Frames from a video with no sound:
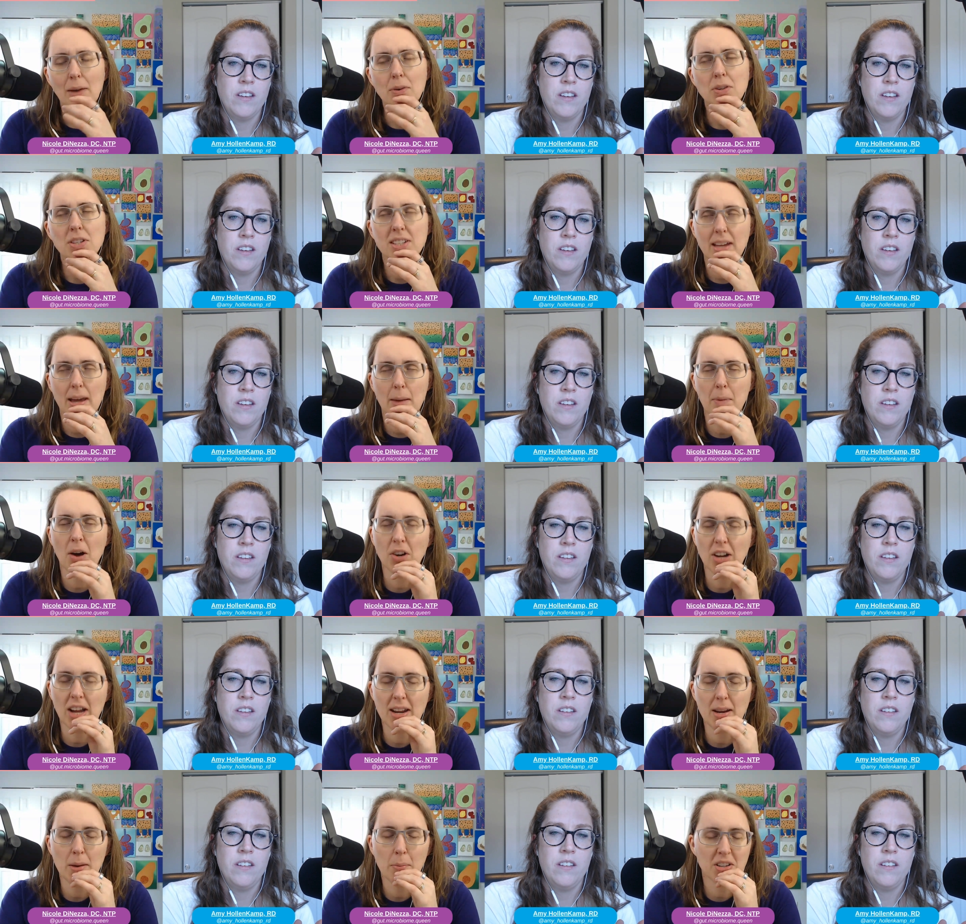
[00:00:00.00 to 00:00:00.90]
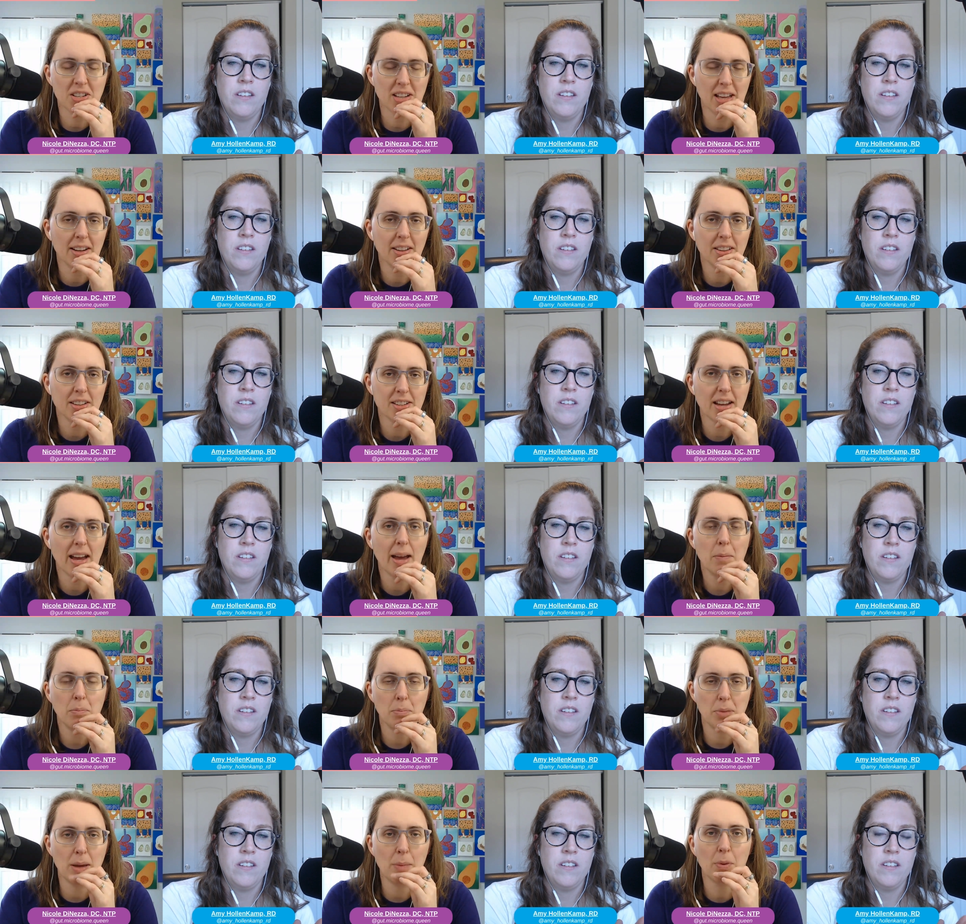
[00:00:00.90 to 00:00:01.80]
Speaker 1: I would say about 80% of the
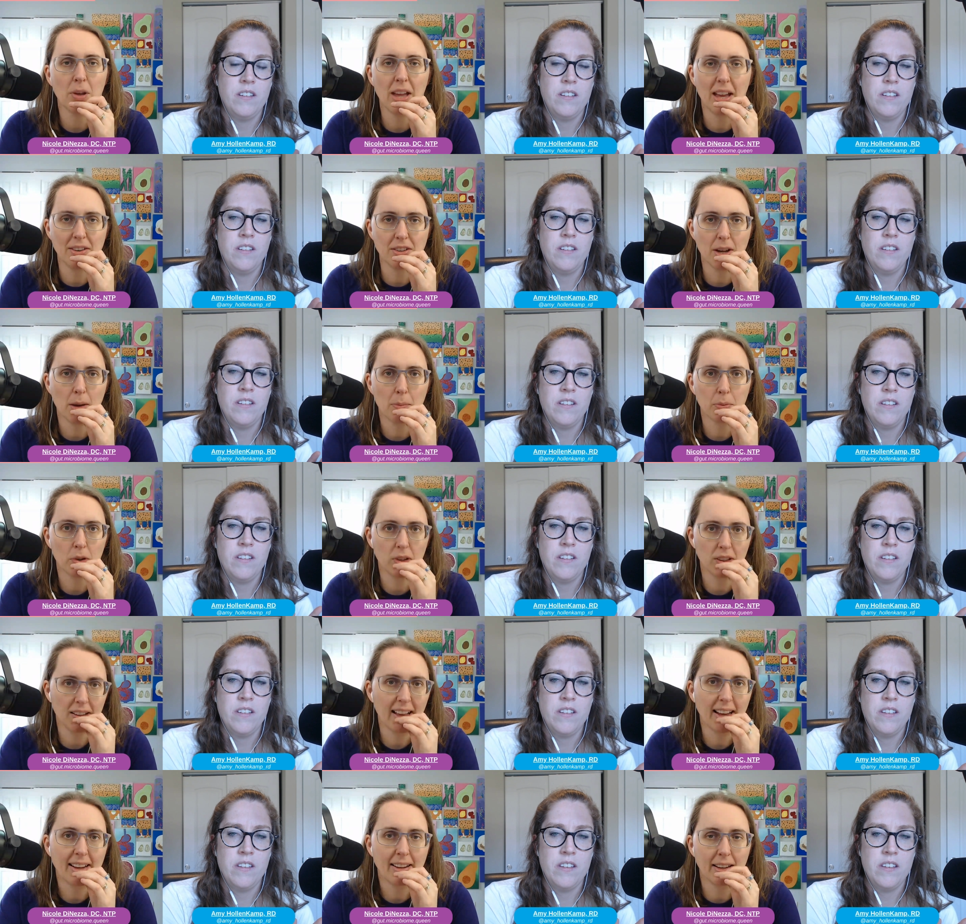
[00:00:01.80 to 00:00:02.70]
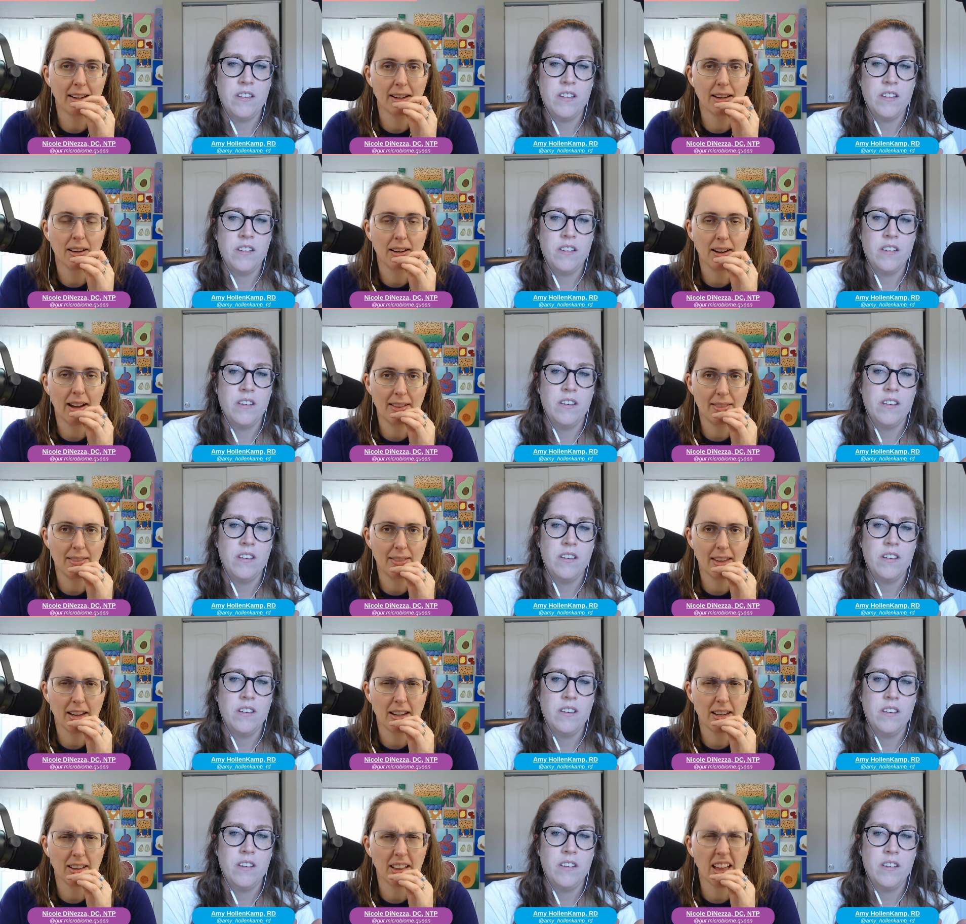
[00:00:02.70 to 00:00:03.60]
time, people end up really liking it
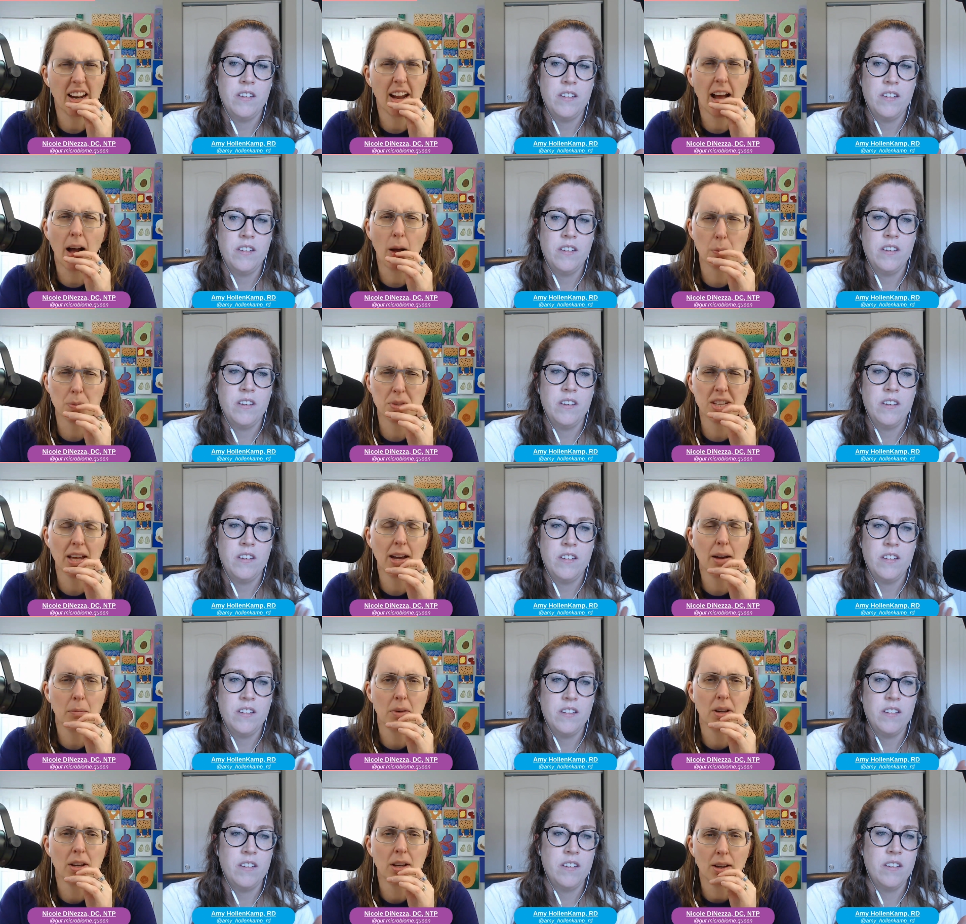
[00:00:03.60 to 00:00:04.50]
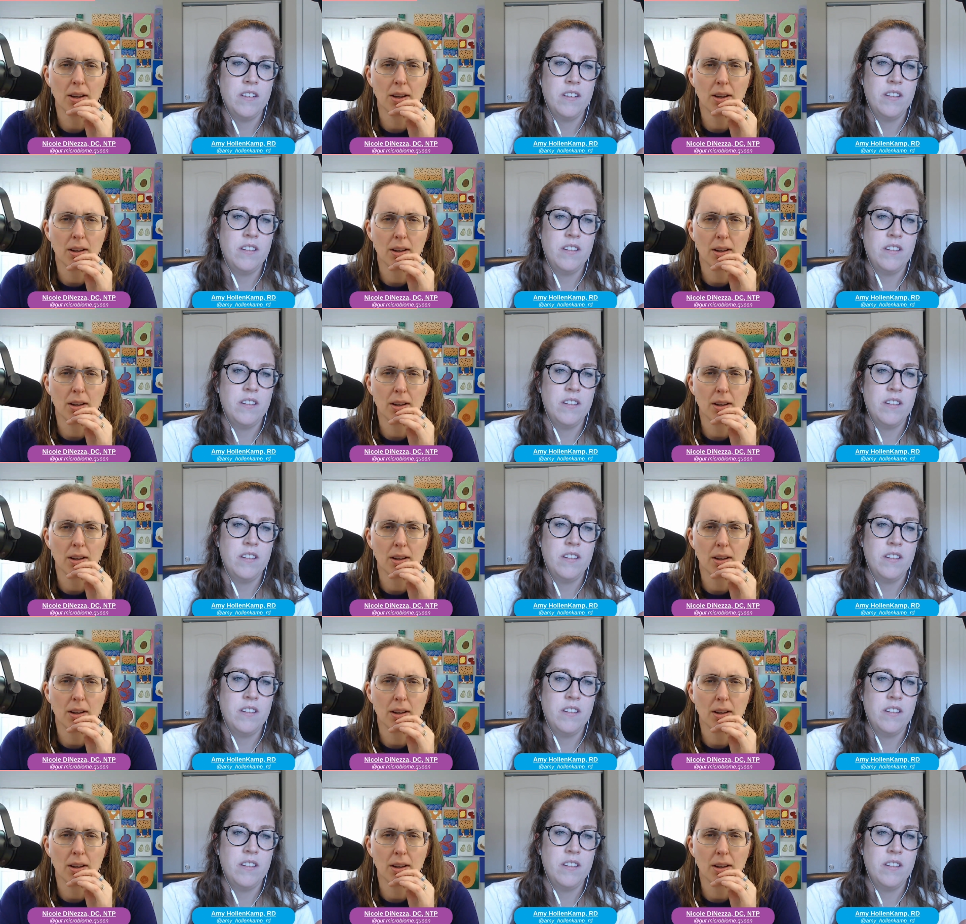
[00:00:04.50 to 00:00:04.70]
and thinking that it helps them.